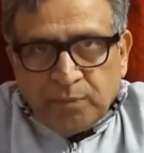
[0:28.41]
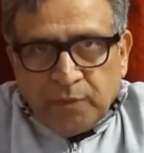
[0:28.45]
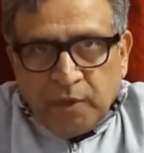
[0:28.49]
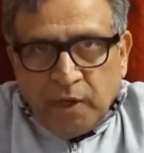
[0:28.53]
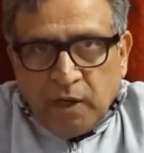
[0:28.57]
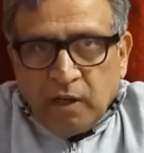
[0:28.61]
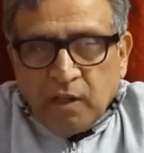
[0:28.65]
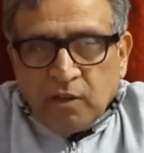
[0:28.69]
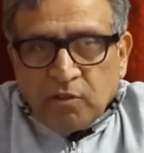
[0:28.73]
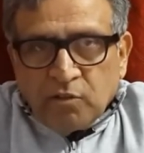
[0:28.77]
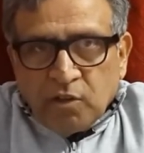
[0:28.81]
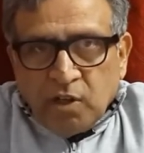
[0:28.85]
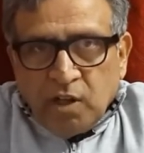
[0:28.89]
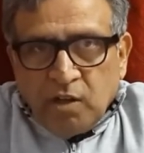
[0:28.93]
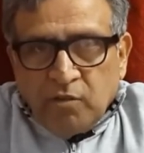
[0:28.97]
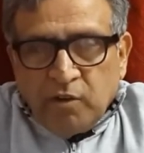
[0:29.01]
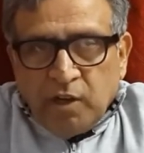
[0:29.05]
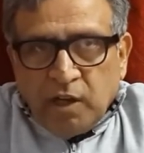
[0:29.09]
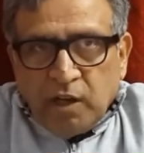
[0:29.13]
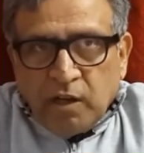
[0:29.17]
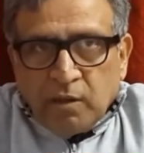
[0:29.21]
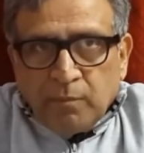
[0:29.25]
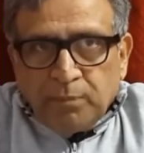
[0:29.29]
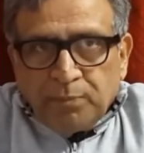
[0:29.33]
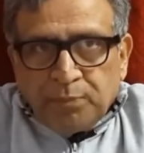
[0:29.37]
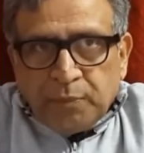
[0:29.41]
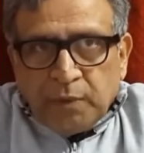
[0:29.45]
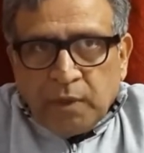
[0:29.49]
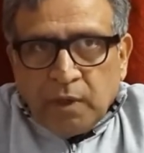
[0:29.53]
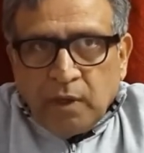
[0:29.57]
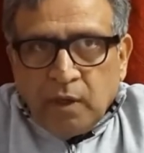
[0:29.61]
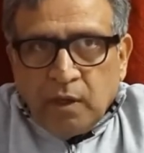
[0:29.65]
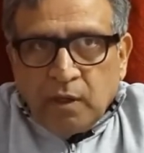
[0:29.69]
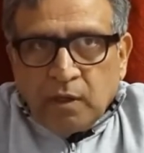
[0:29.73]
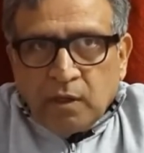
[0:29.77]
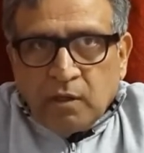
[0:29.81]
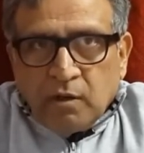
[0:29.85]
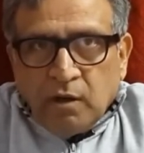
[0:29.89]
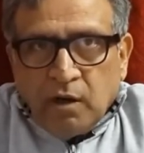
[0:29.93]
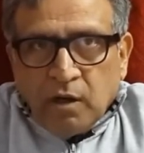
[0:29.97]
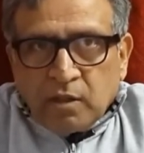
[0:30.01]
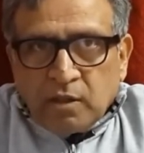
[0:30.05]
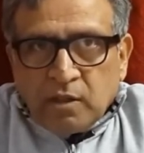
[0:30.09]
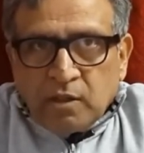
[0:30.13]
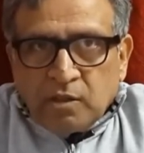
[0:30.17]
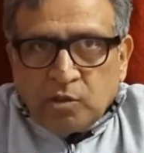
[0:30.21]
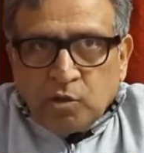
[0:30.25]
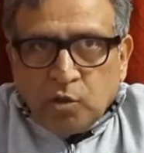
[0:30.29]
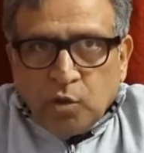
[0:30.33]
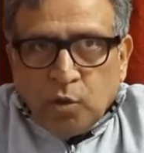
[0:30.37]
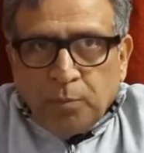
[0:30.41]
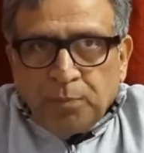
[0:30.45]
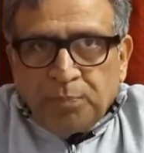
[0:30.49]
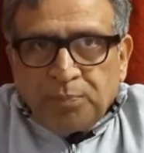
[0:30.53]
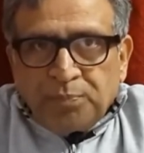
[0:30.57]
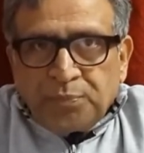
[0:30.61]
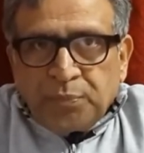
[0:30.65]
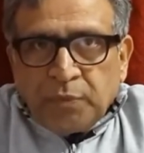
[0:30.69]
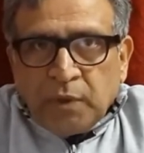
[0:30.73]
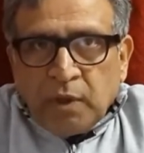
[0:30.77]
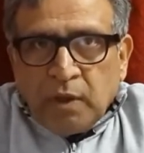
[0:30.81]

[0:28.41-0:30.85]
that is living Incognito.